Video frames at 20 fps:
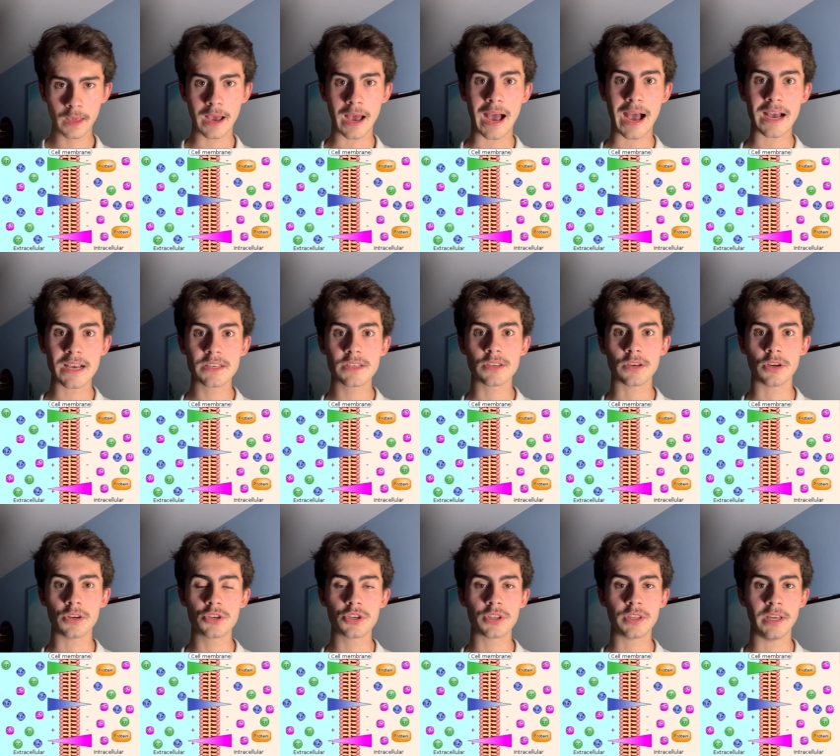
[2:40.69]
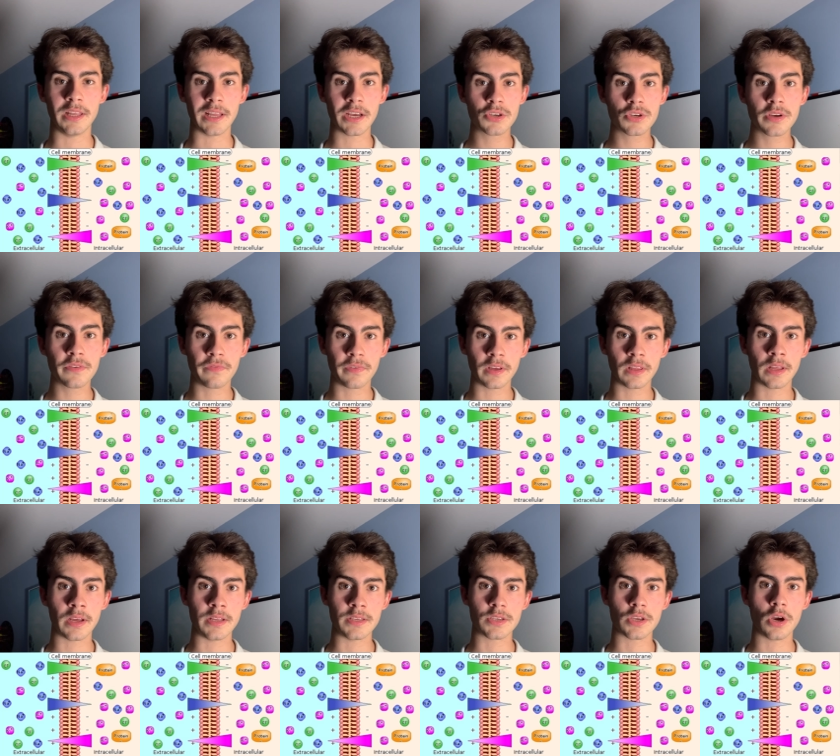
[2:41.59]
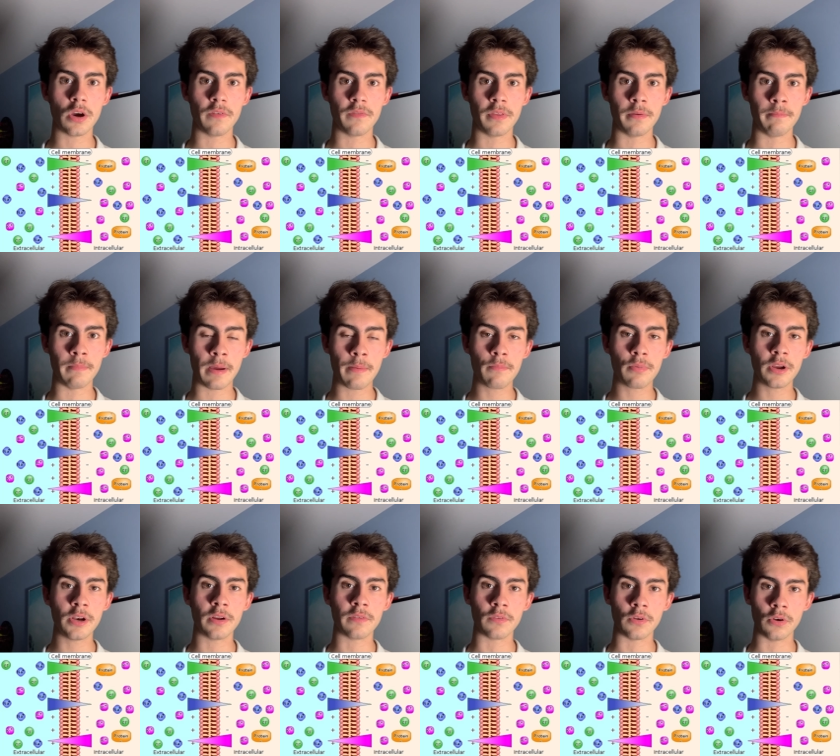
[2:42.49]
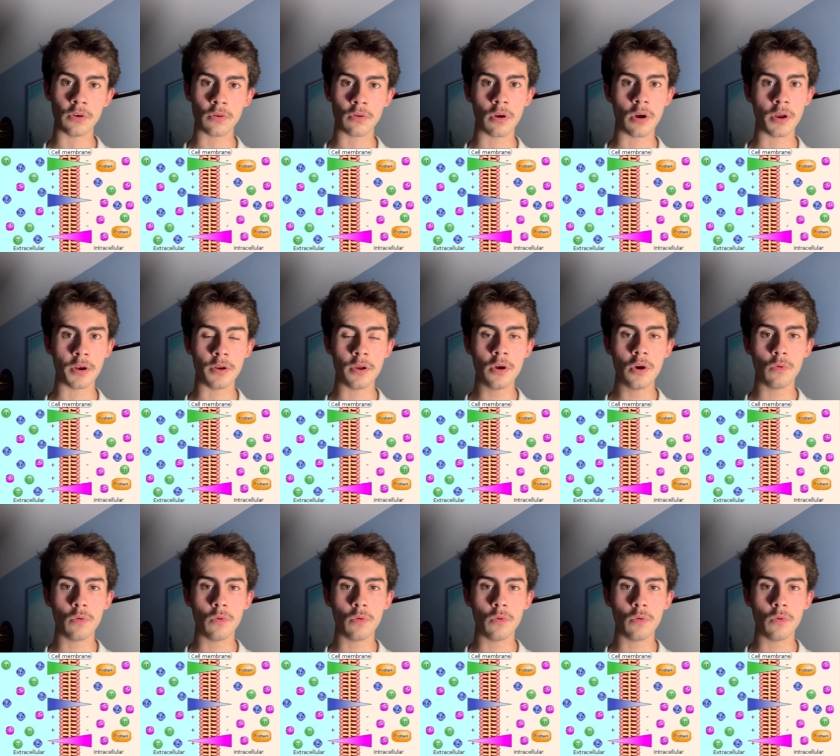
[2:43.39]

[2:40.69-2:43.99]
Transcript: As such, the electric field lines of the membrane of a neuron